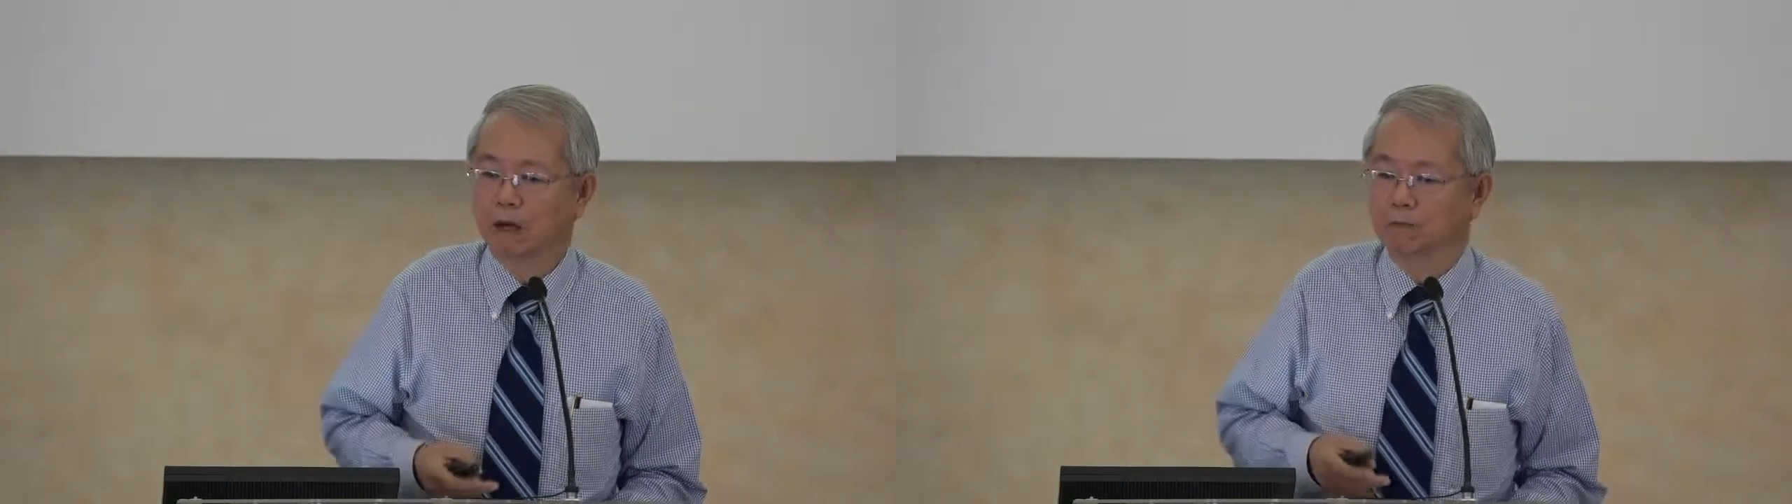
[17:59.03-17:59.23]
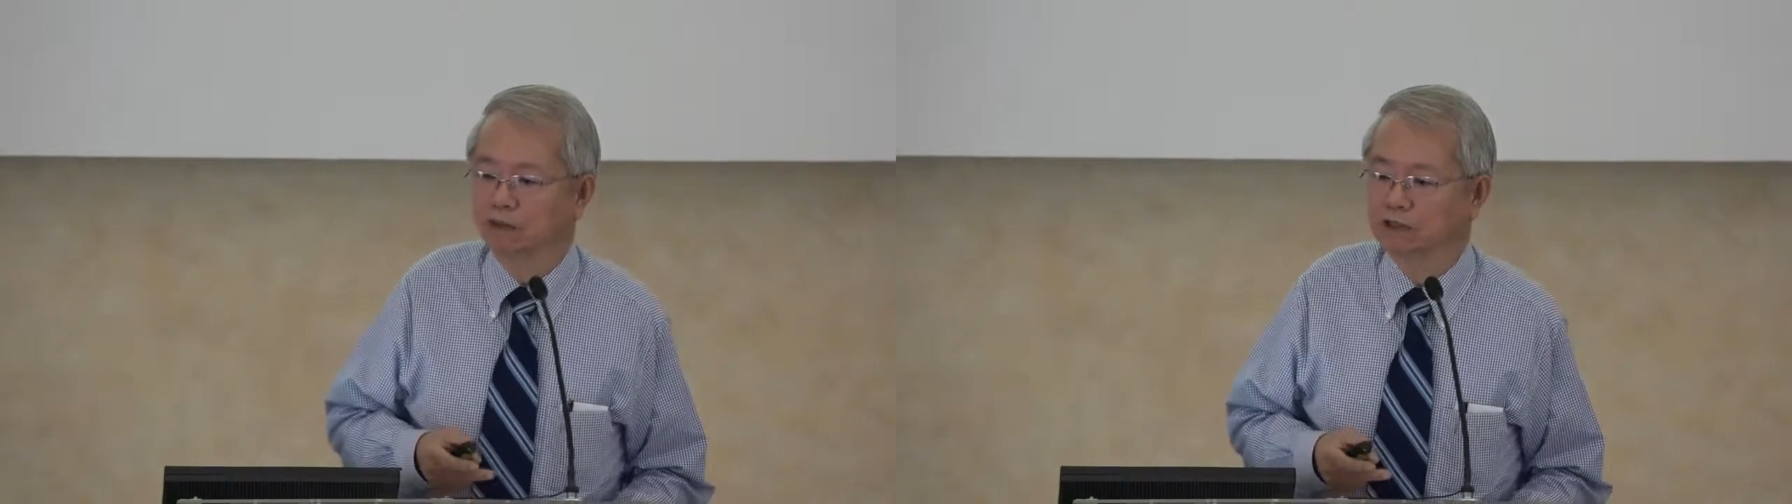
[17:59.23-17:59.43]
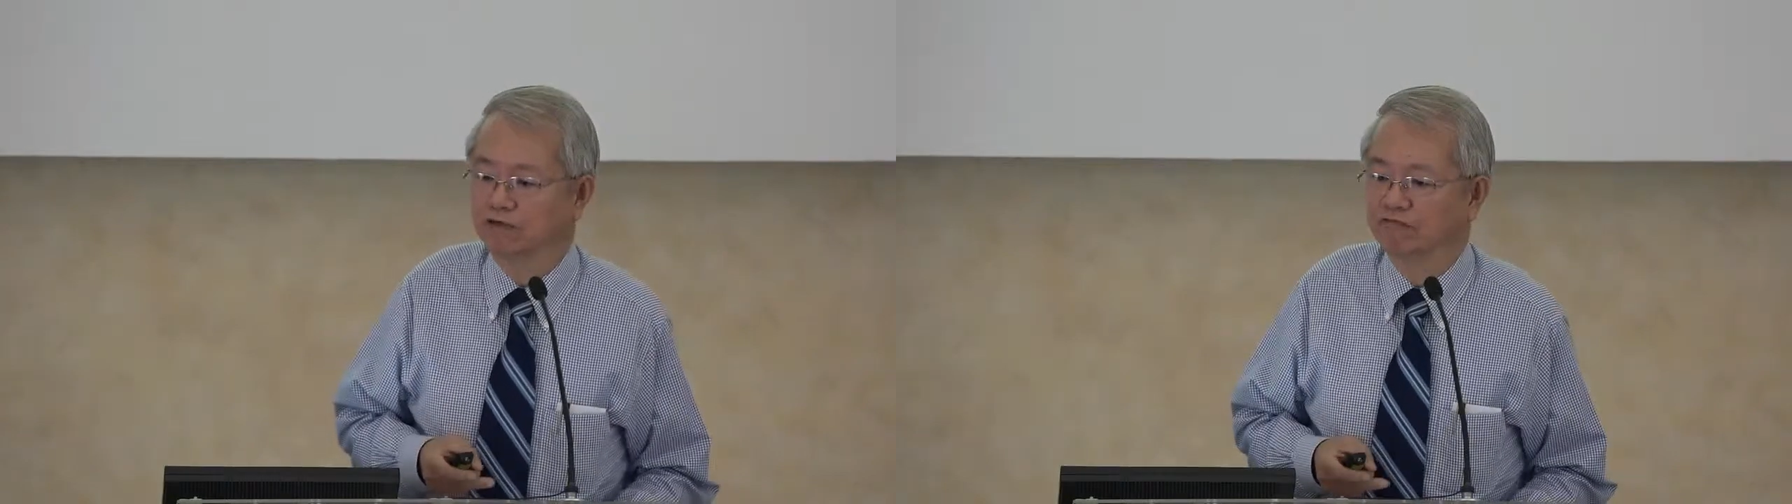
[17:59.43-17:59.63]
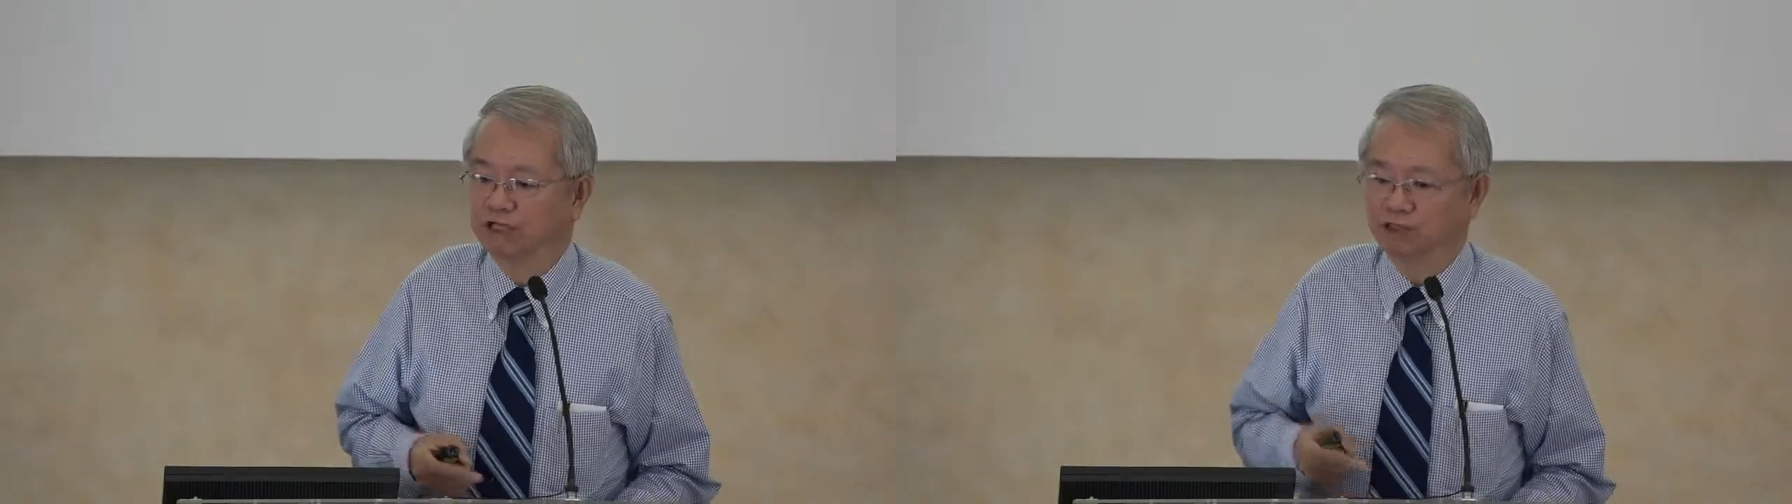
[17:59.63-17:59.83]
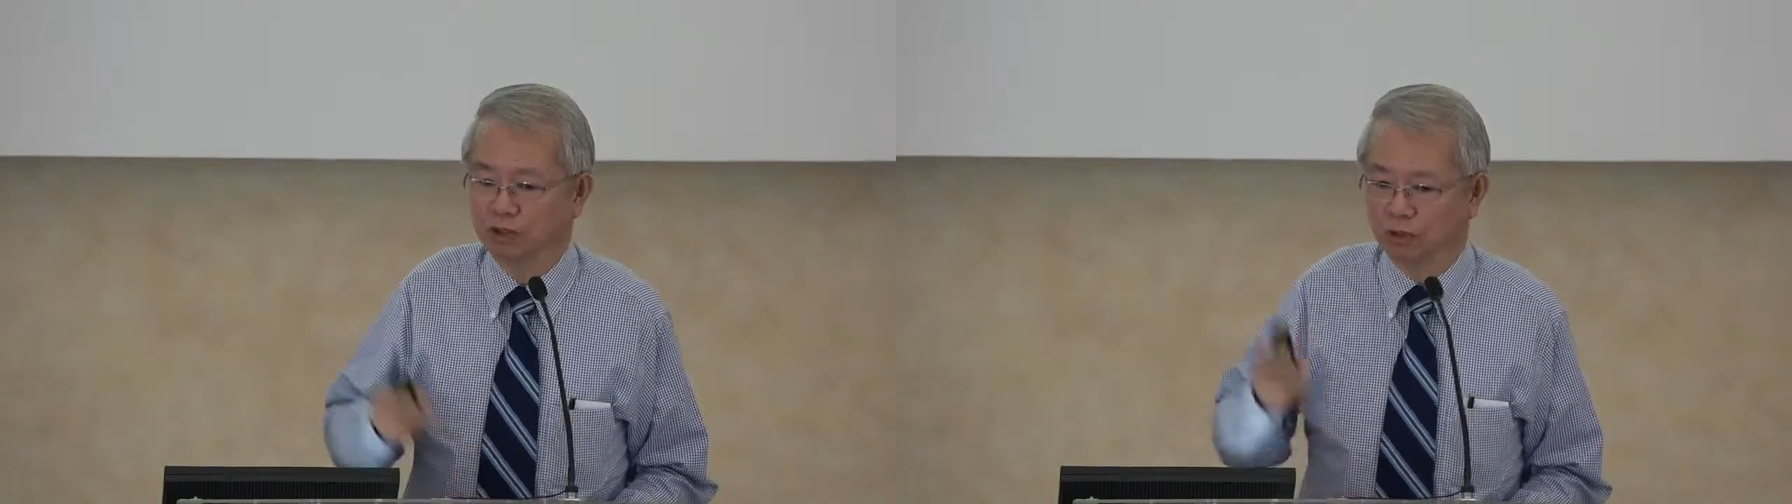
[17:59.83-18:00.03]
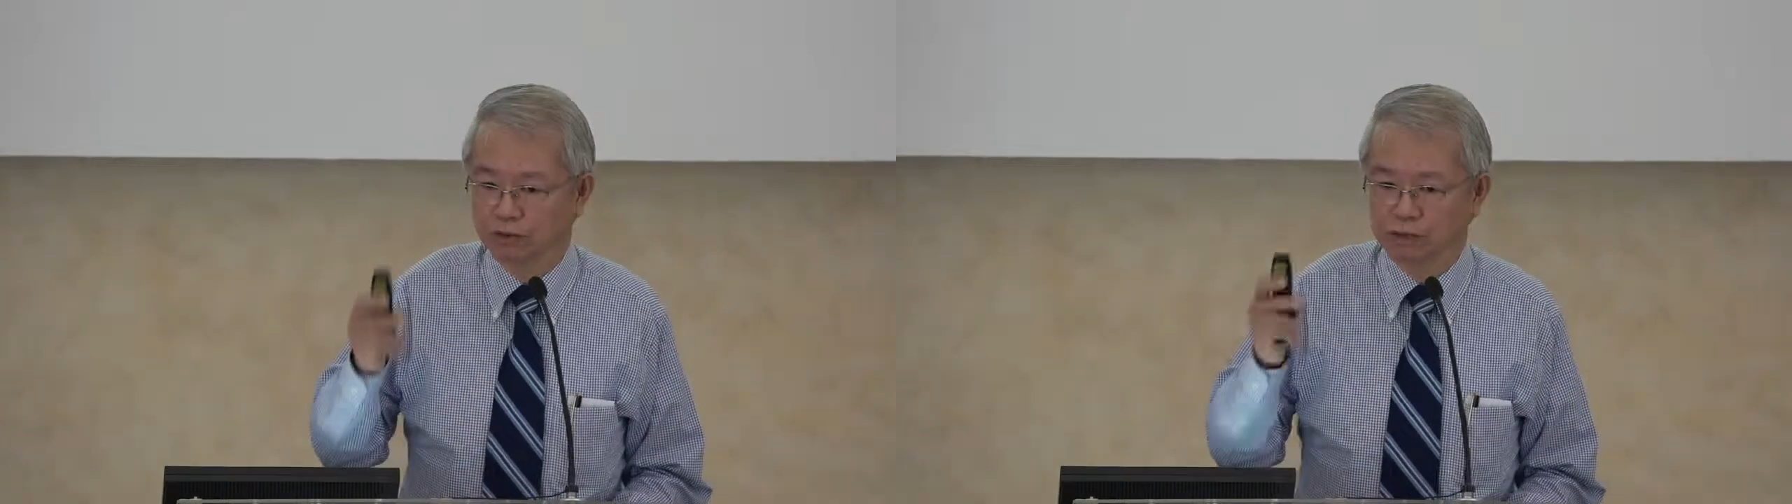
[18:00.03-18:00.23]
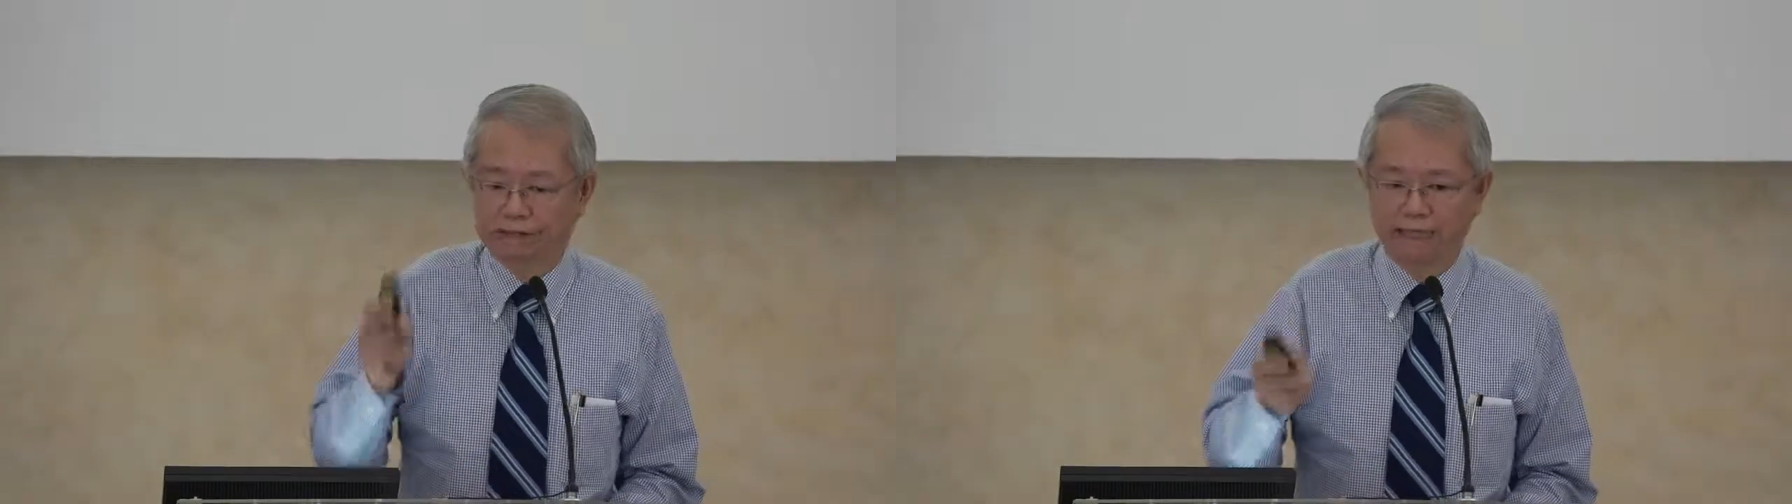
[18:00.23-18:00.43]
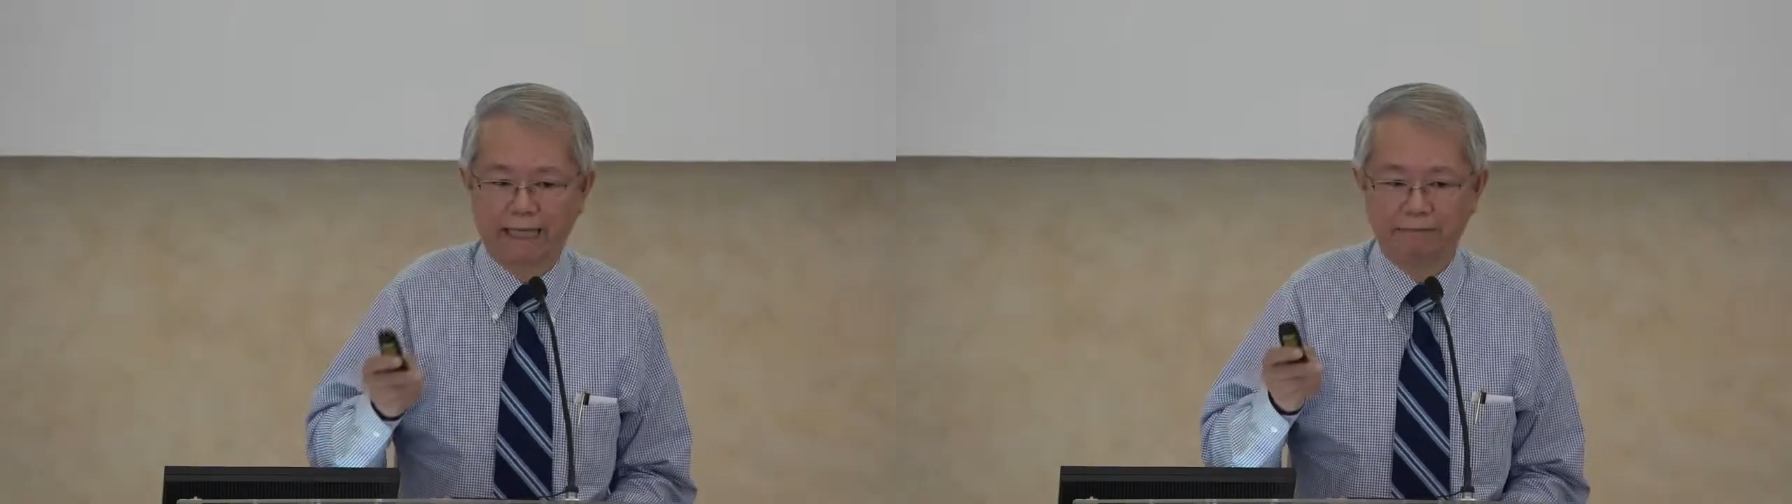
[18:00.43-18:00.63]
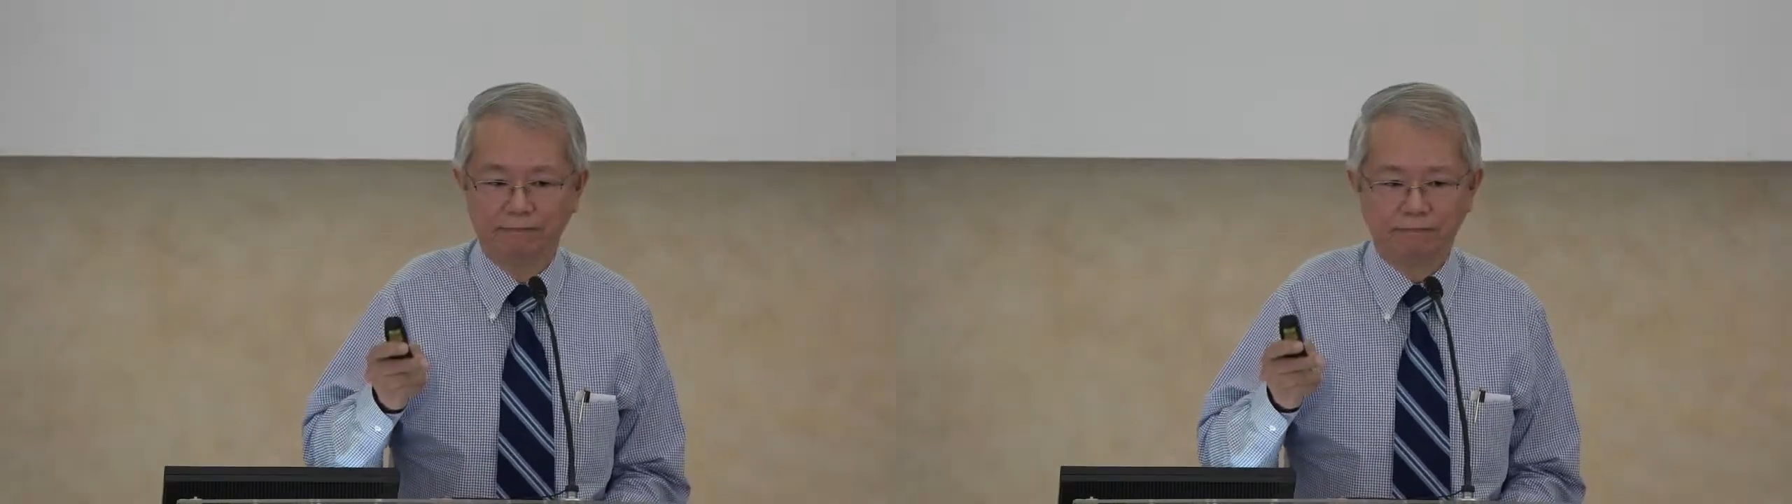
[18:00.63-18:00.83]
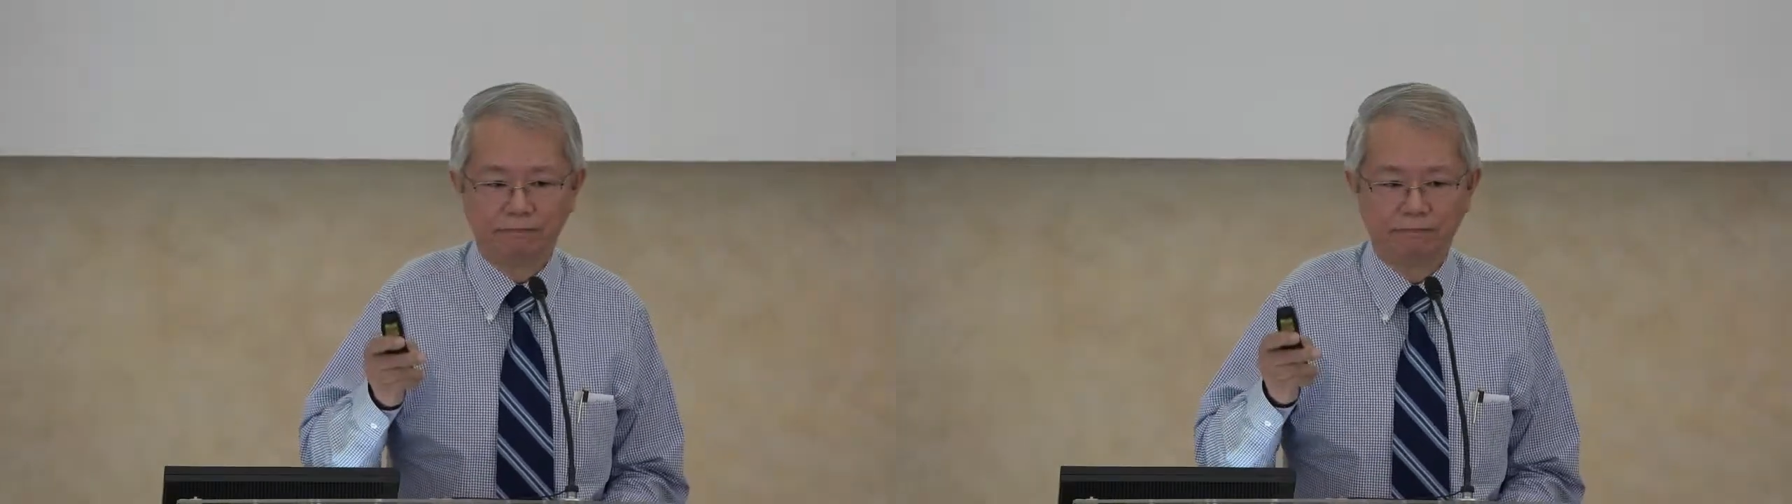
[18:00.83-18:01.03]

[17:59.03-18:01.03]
Most of us know Sam,